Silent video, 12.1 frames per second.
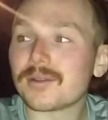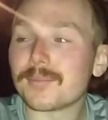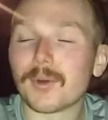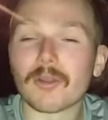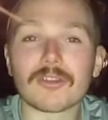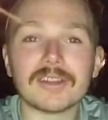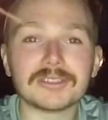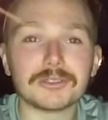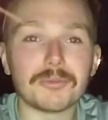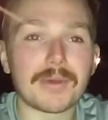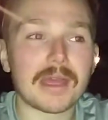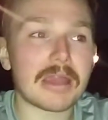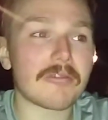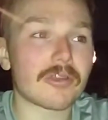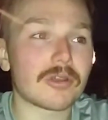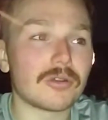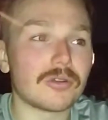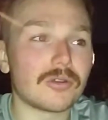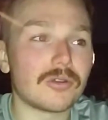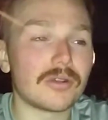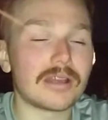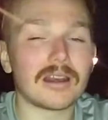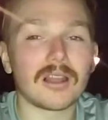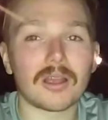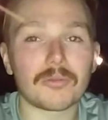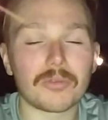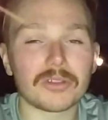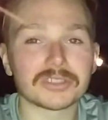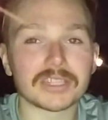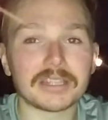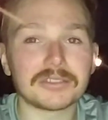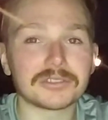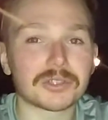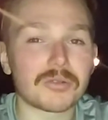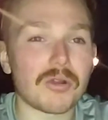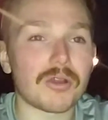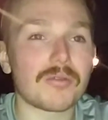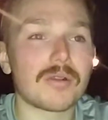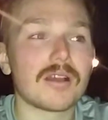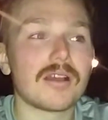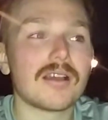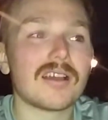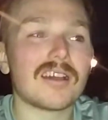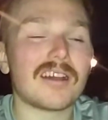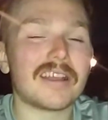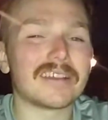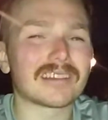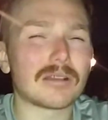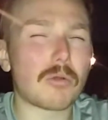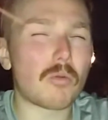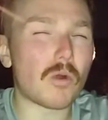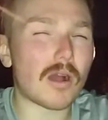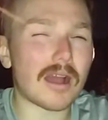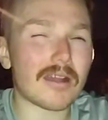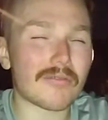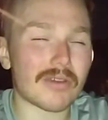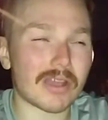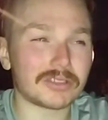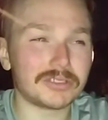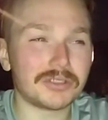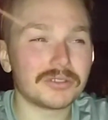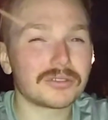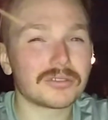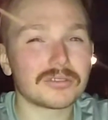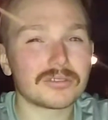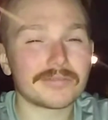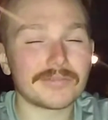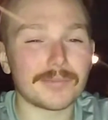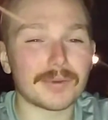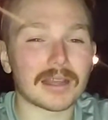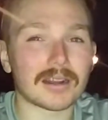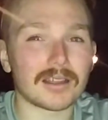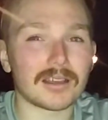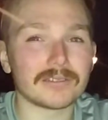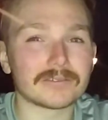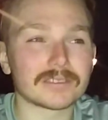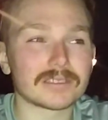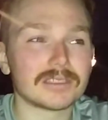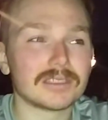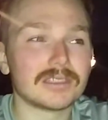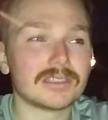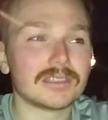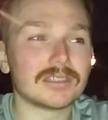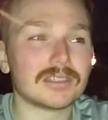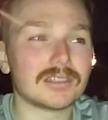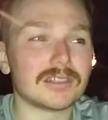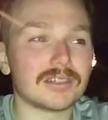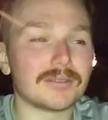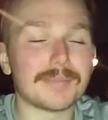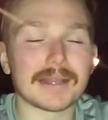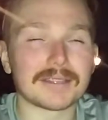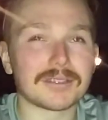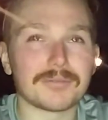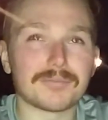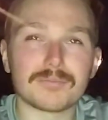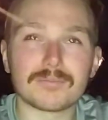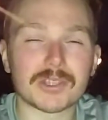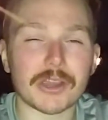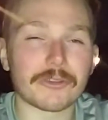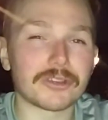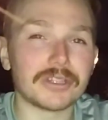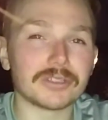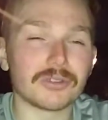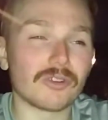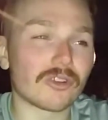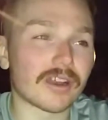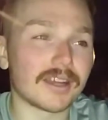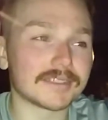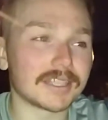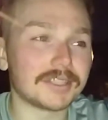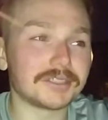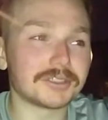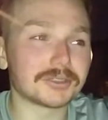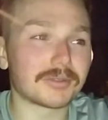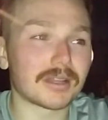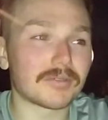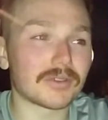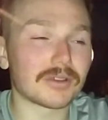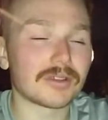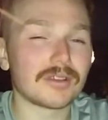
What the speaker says: morally superior or in line with the status quo. And it's like, well, what have they actually done for Black Lives Matter charities or organisations or whatever?